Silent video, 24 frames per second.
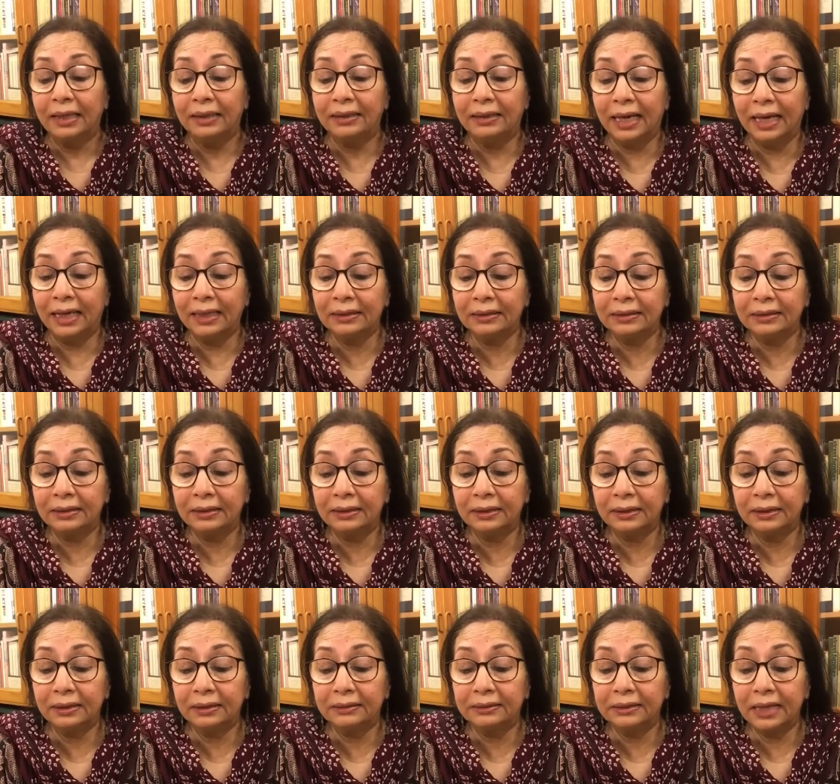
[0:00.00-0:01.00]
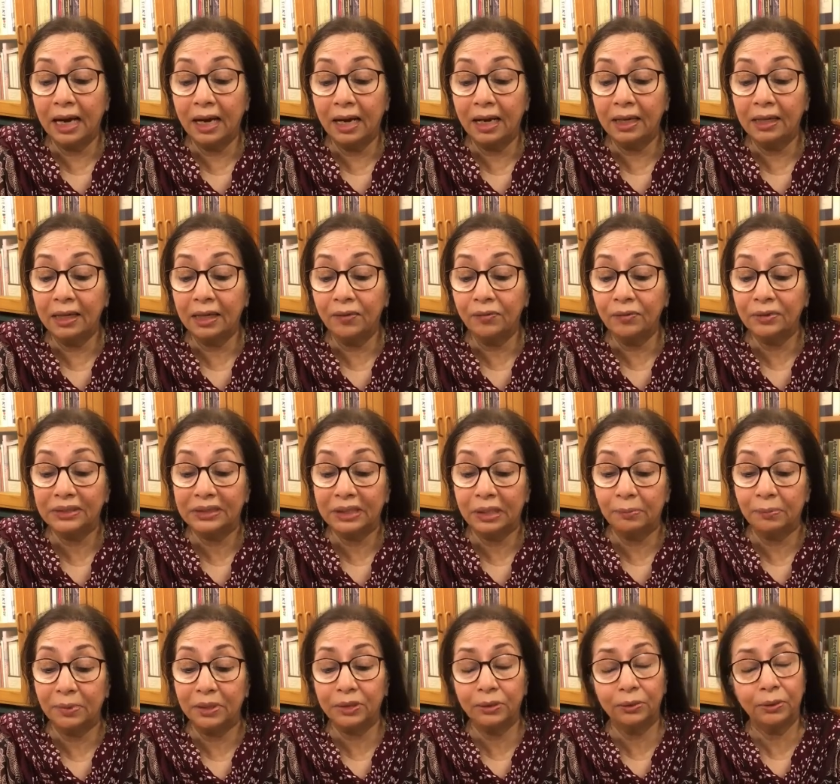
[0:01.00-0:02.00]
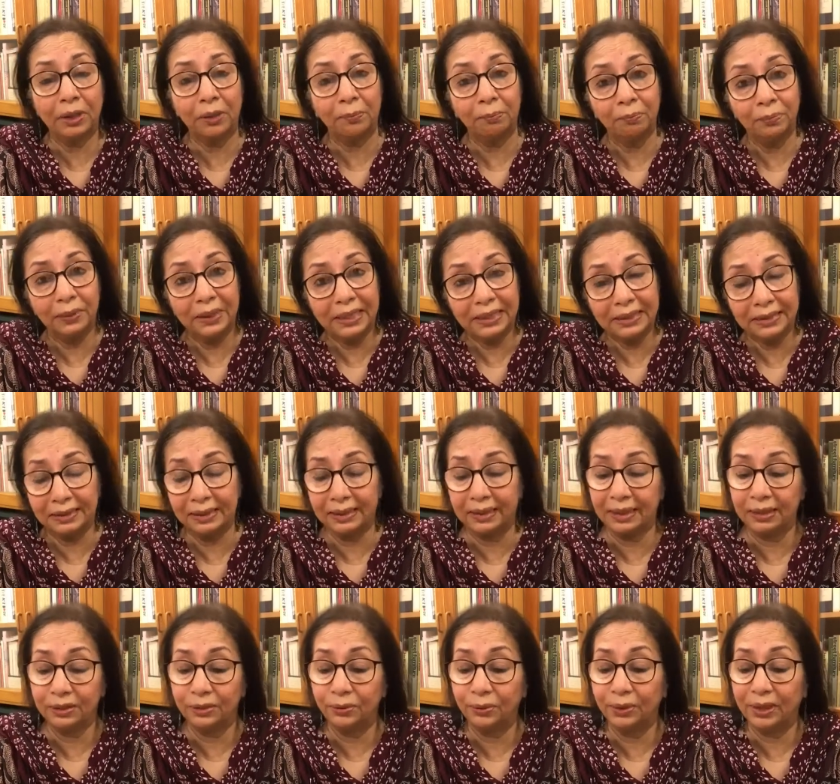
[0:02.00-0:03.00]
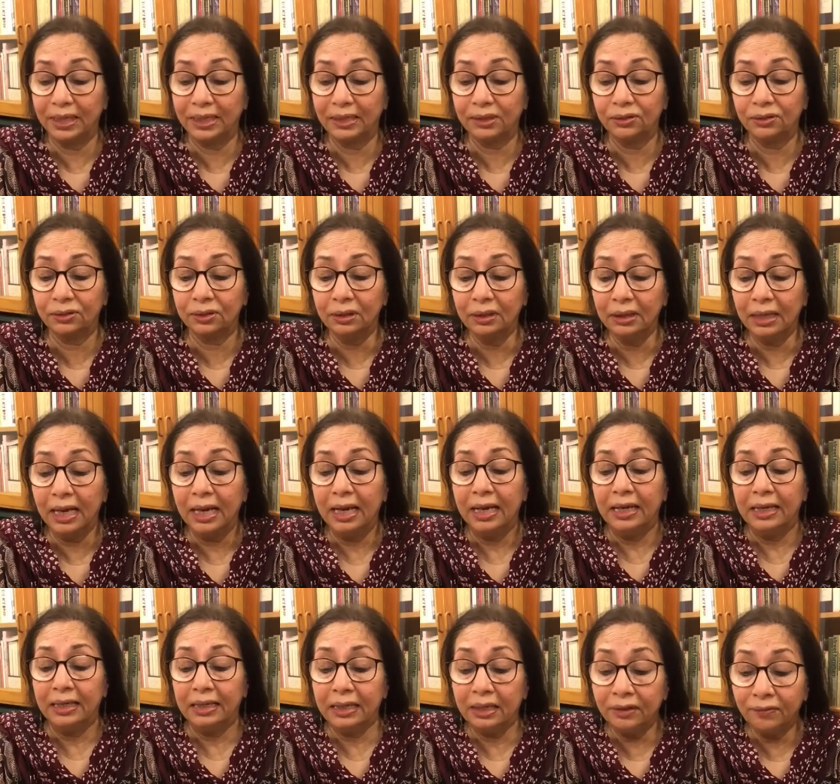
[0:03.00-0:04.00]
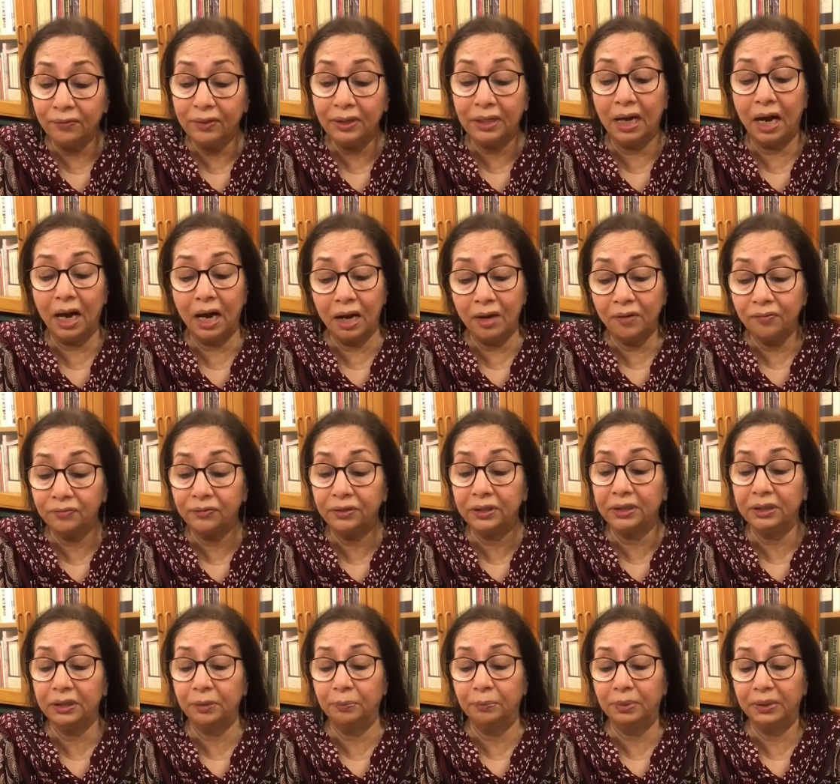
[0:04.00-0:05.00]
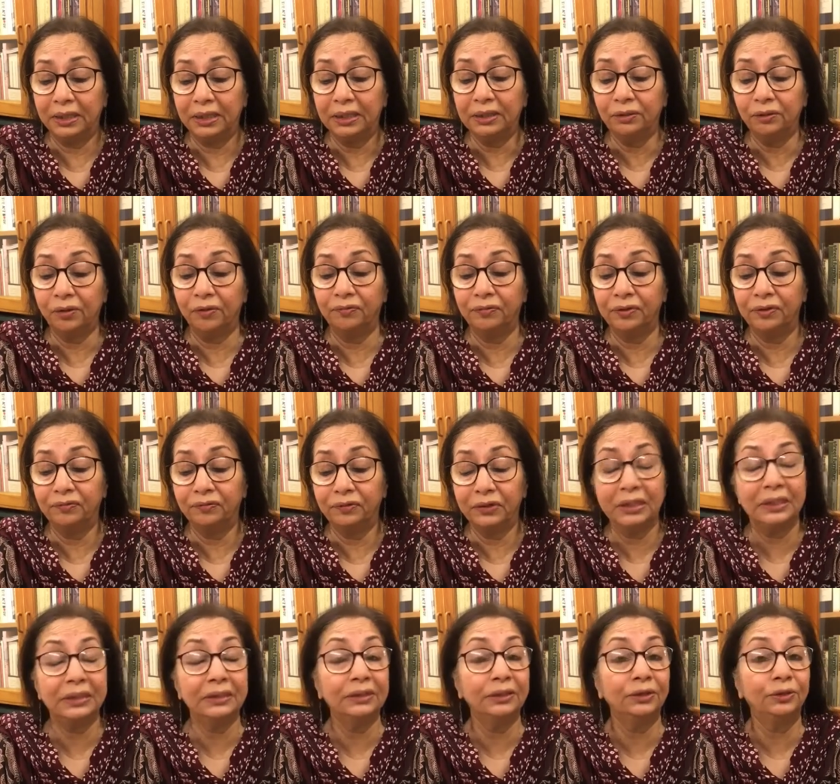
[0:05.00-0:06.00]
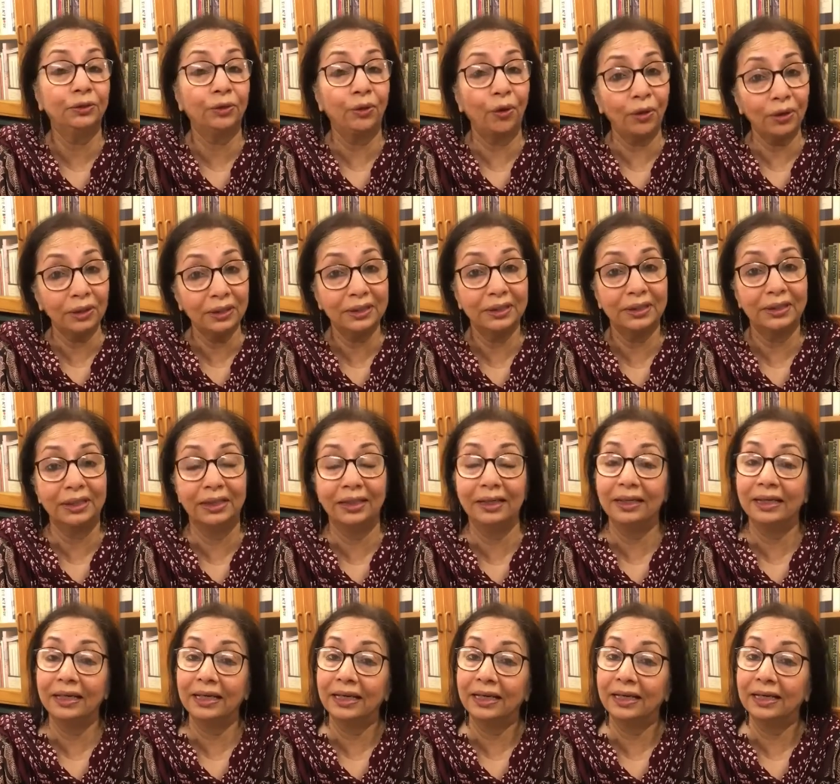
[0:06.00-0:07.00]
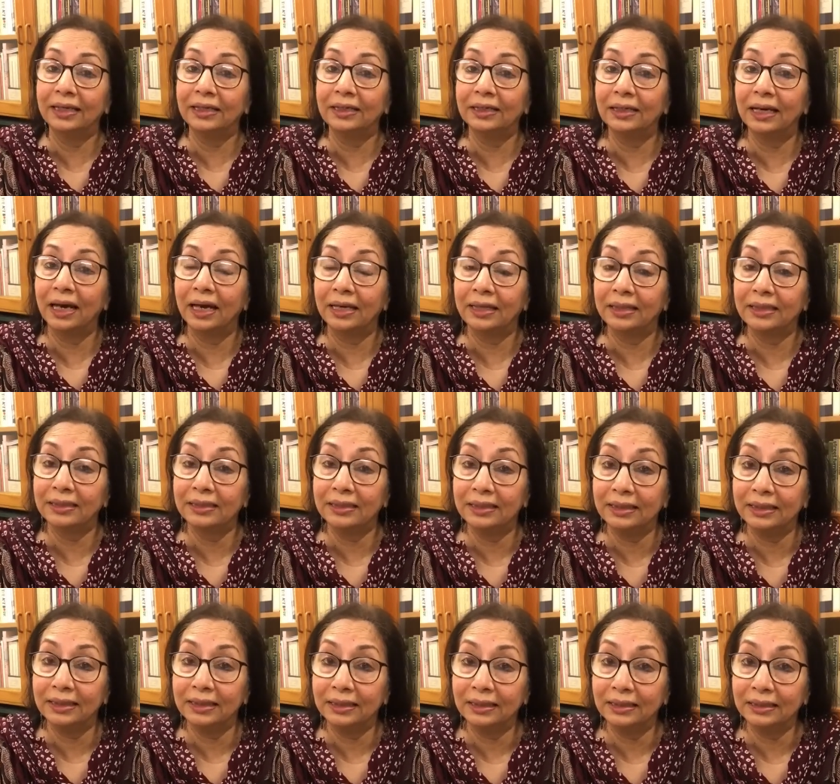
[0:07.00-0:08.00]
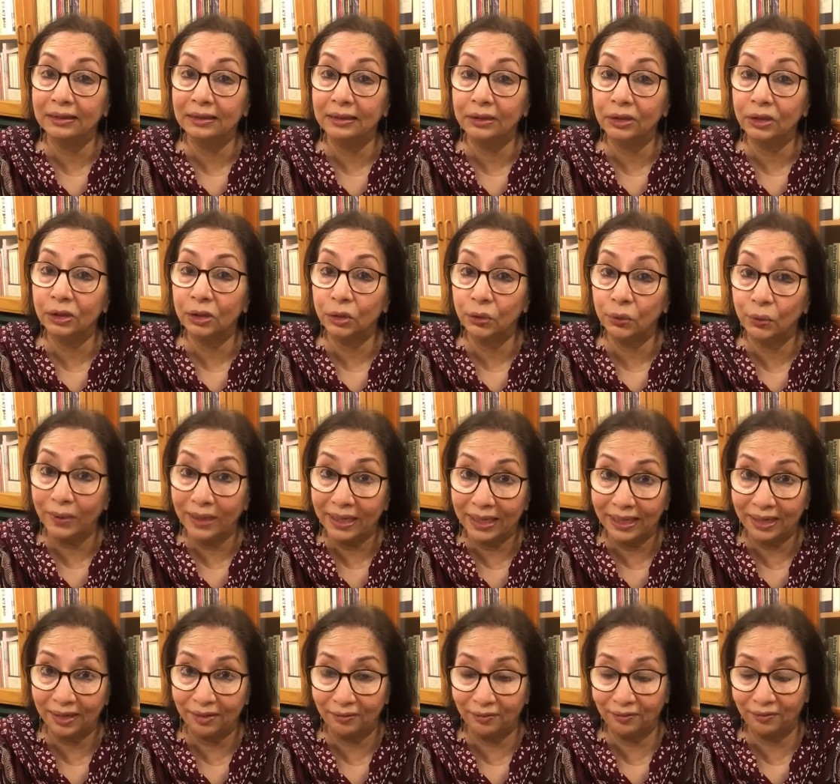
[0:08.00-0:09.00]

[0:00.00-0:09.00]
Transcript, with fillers: that uh, Jahanara was able to complete her education even after the birth of her first daughter in 1912.